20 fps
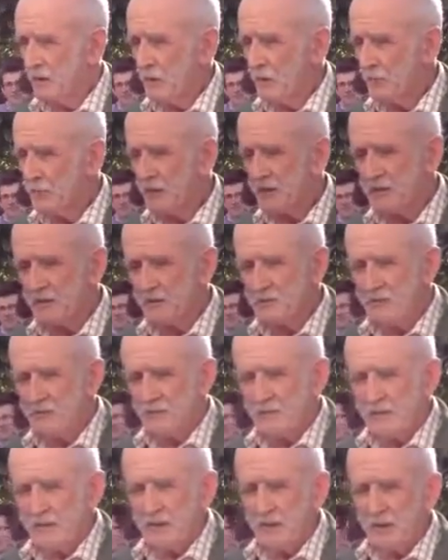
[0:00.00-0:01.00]
But
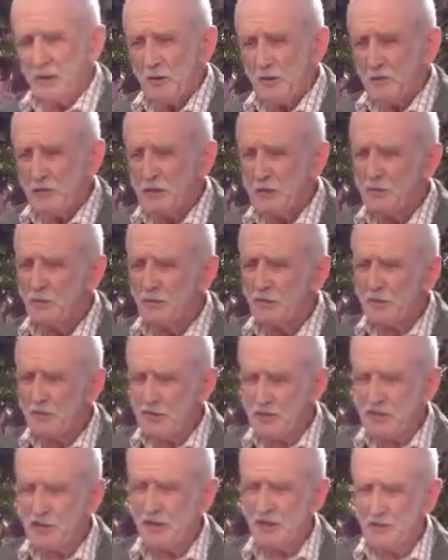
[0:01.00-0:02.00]
when you
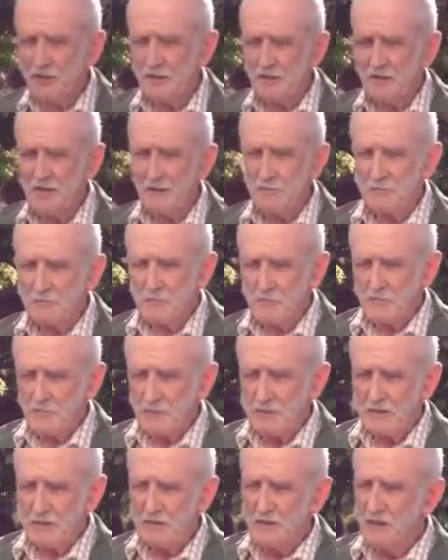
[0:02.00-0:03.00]
consider that
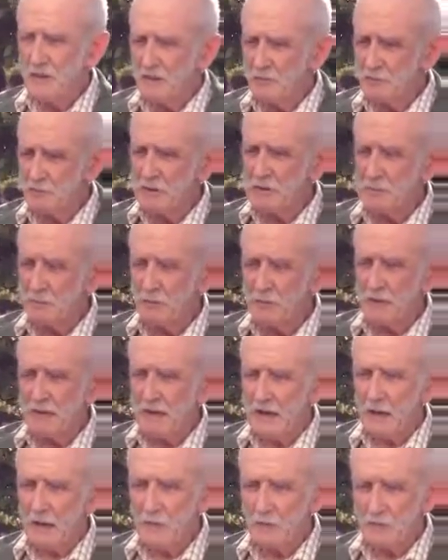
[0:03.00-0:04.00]
young people
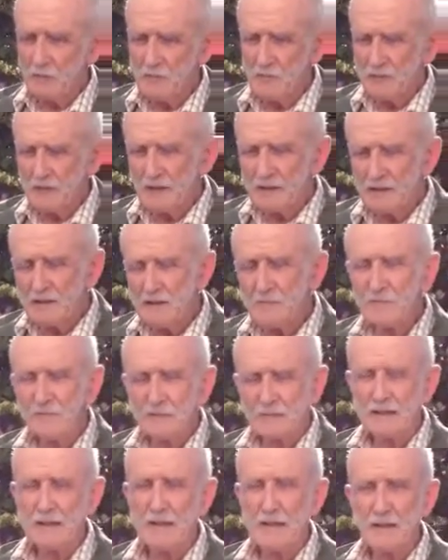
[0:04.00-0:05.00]
now, they live
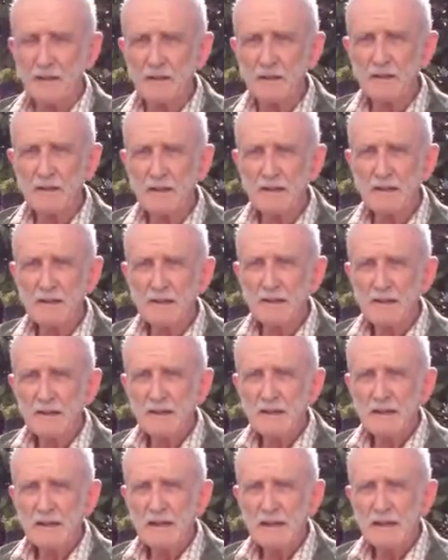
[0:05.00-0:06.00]
together,
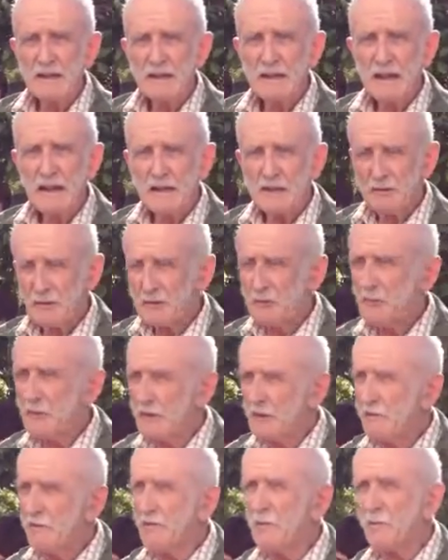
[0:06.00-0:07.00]
and
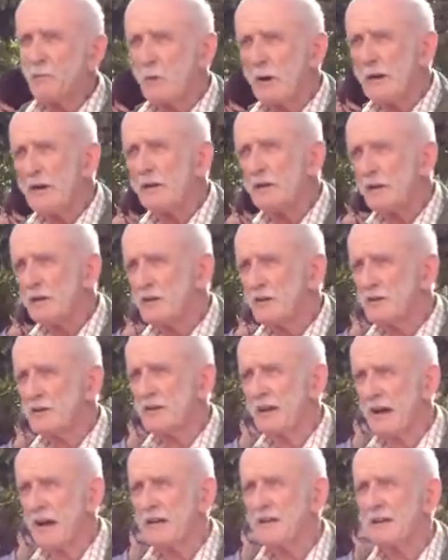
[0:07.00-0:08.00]
if and when they
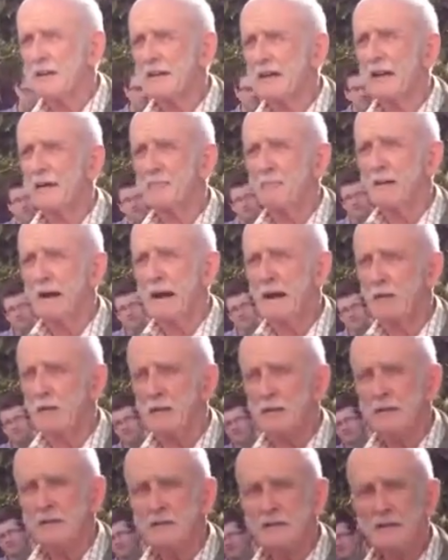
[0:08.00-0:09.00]
decide to get
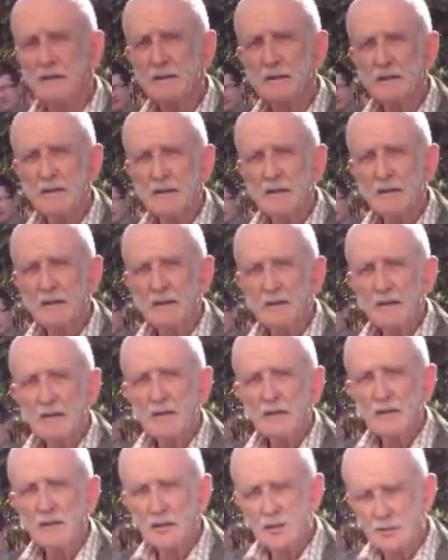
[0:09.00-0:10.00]
married,
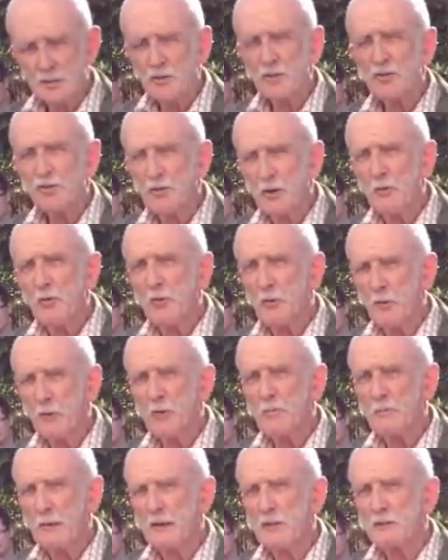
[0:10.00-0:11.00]
they should know all
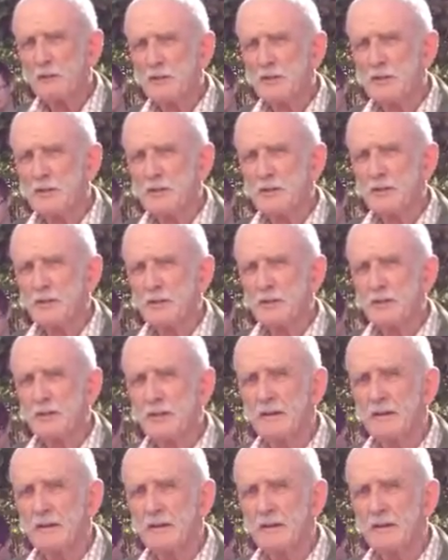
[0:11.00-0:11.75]
about each other.